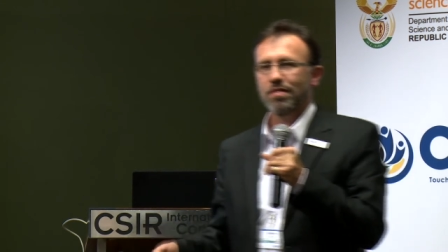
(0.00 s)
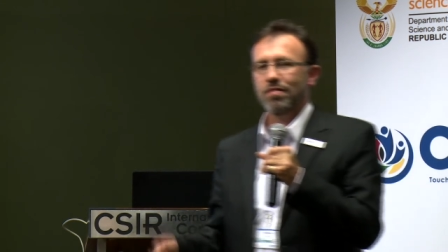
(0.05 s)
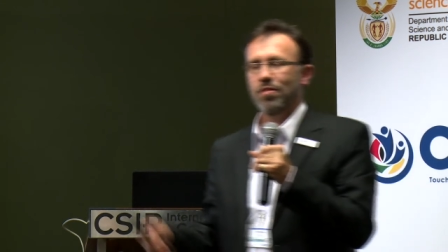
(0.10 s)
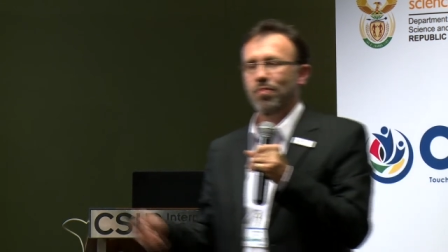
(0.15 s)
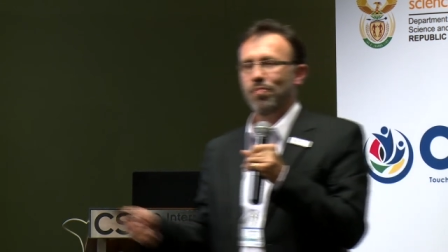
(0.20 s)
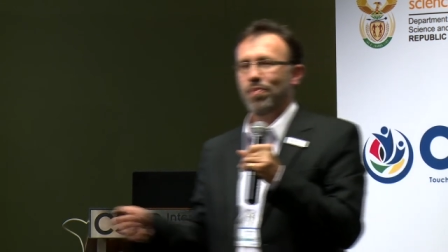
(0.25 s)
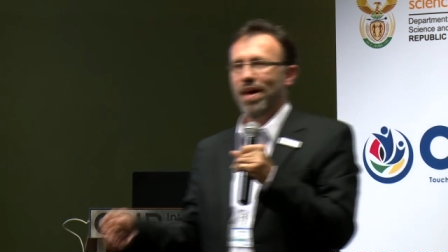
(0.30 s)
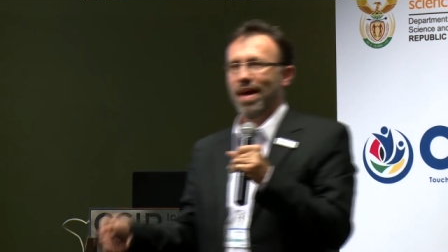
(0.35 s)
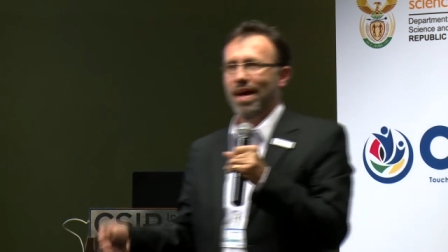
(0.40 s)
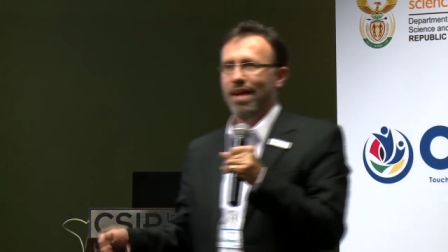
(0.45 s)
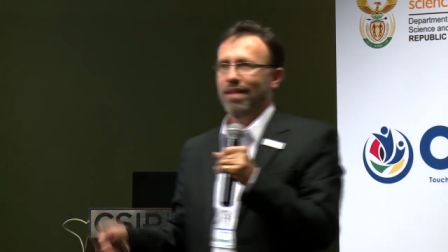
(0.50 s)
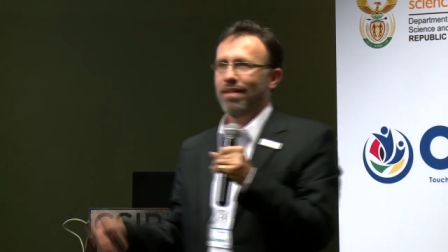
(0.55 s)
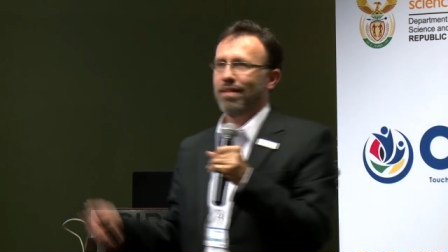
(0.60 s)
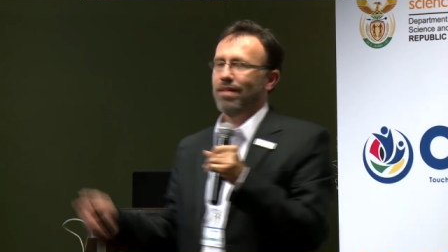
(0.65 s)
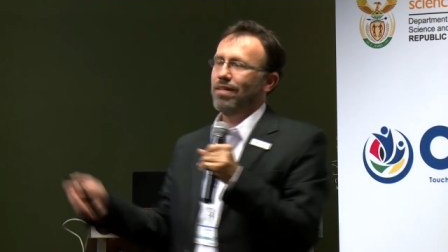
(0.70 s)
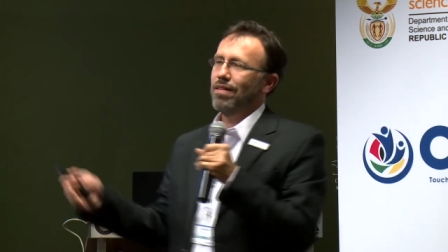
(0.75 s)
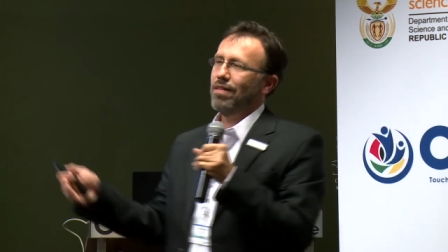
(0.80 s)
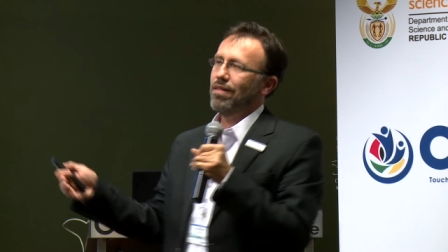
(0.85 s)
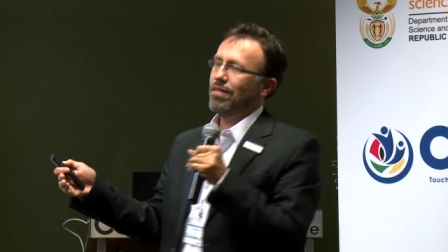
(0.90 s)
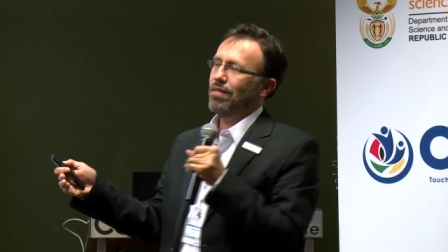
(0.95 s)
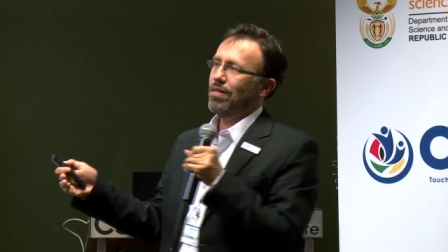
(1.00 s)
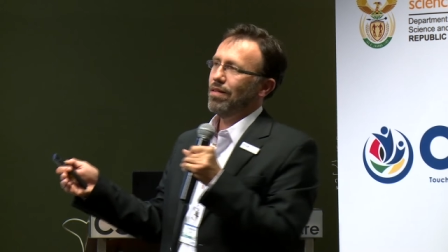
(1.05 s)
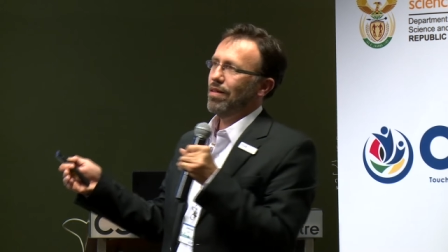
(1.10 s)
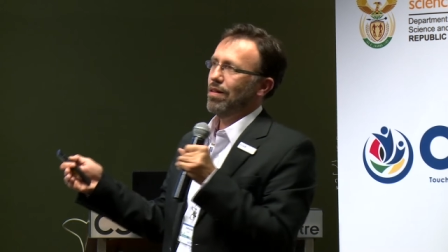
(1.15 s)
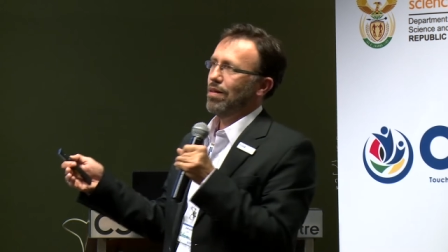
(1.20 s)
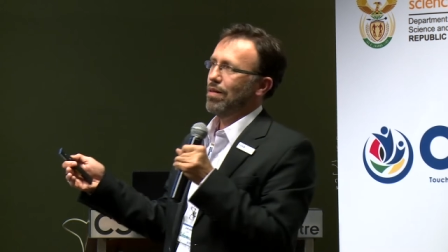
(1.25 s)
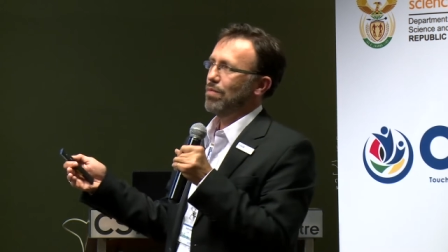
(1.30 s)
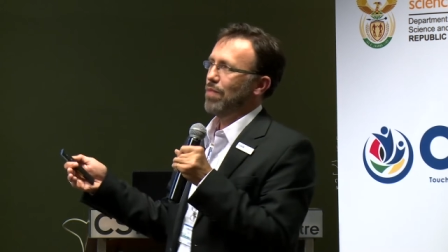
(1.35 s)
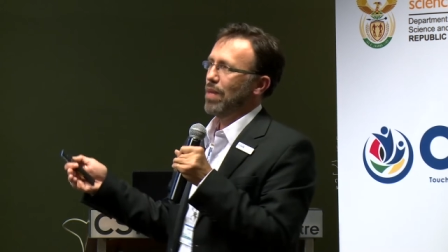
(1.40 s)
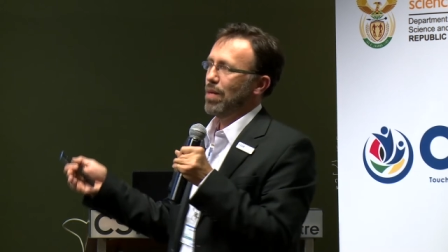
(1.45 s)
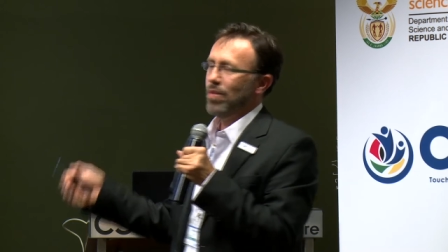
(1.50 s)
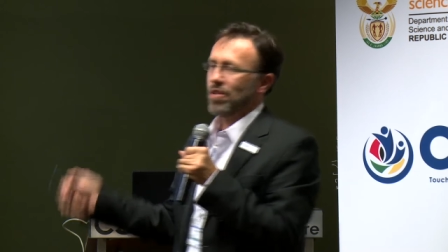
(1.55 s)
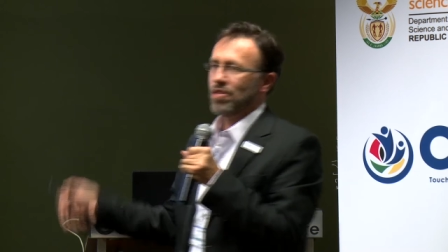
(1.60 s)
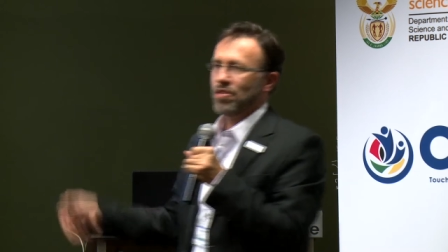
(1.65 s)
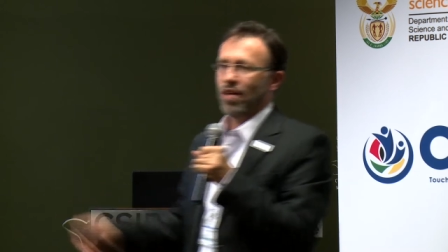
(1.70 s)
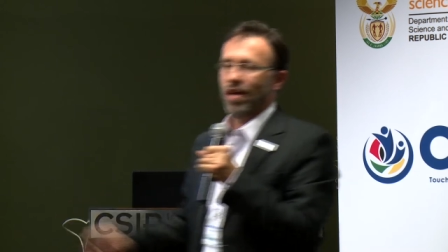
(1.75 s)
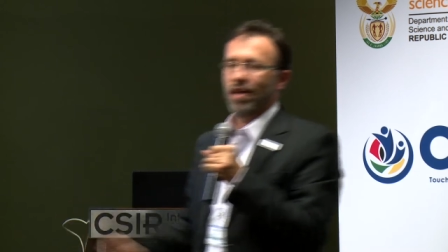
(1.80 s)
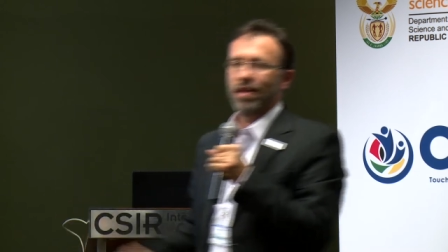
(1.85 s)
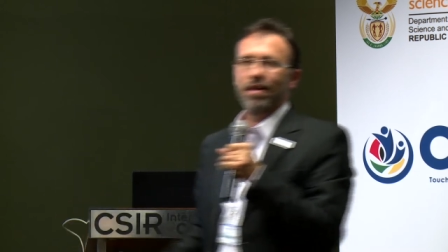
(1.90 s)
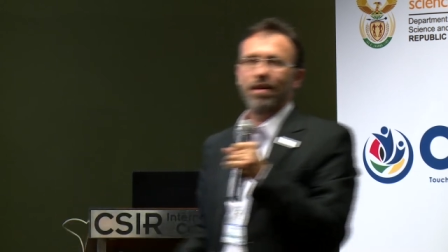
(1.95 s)
Japan, uh, maybe
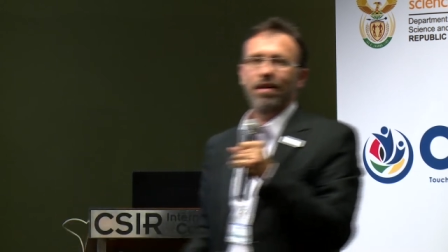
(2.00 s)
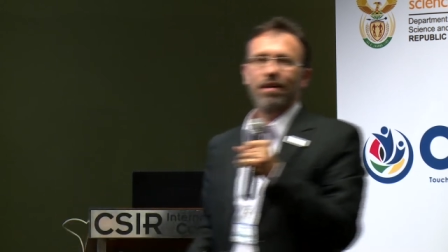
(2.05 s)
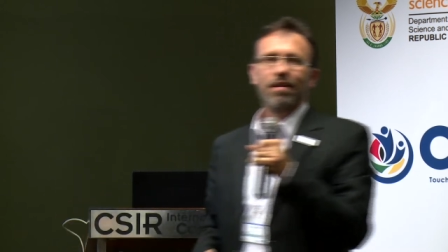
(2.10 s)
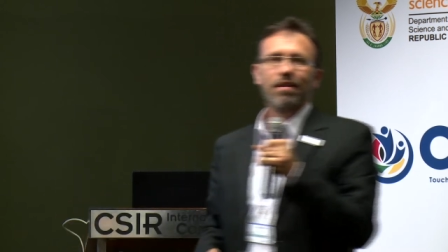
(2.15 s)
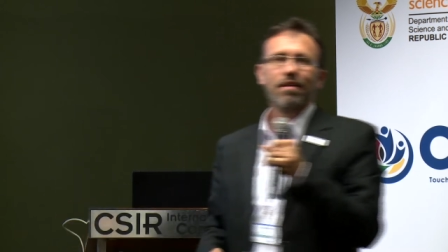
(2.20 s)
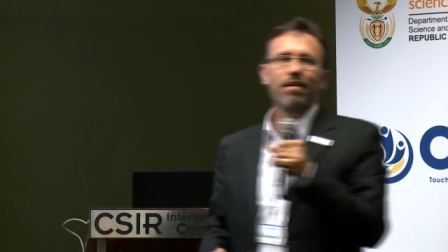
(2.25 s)
China.